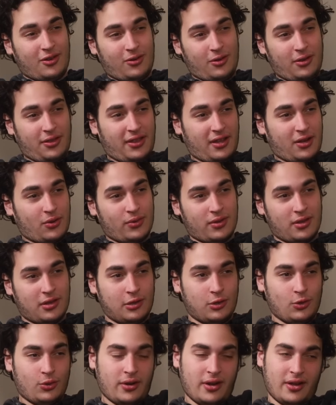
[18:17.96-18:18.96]
whole thing with
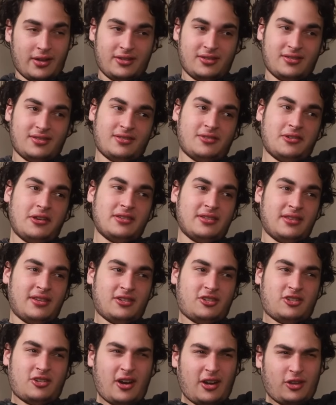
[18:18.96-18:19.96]
Luna is crazy. They
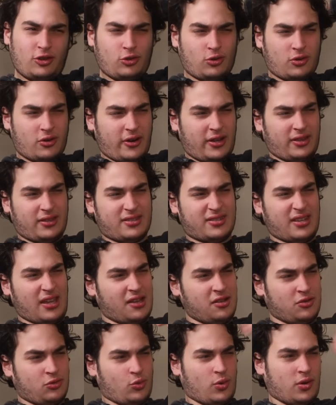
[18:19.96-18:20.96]
tried to create a
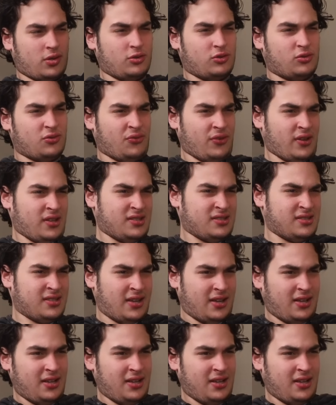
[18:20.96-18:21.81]
second one to fix it,